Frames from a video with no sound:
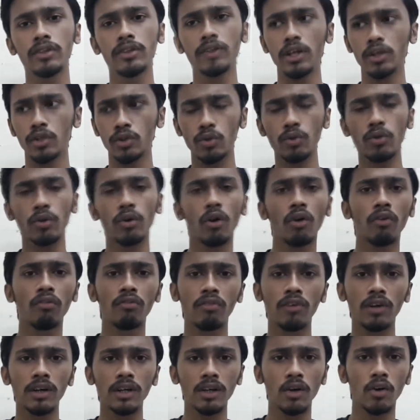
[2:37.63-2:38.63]
they should not
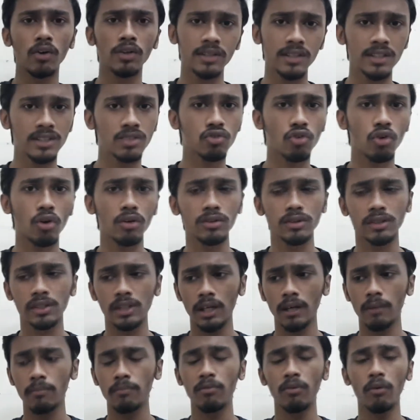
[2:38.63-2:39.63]
work on this
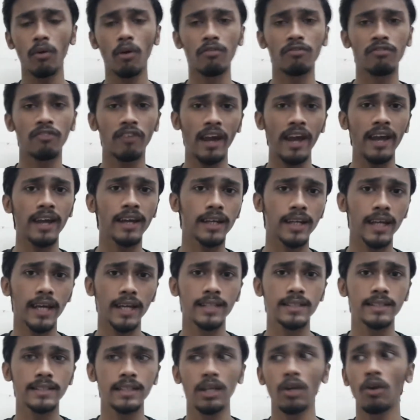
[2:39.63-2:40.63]
concept of flying
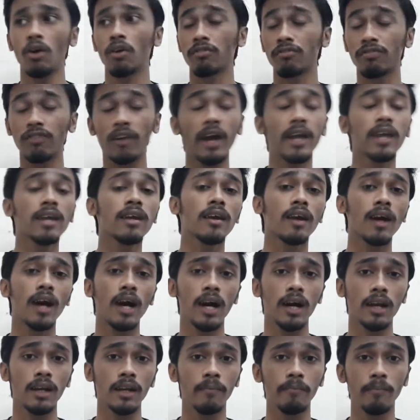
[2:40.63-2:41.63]
taxi or flying
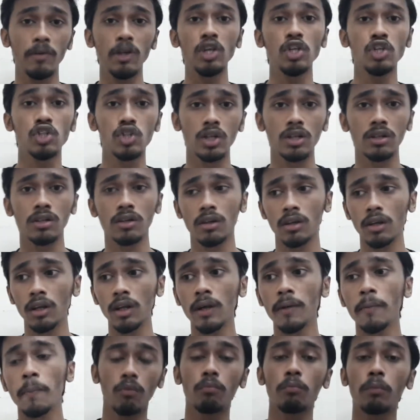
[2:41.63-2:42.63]
car in general,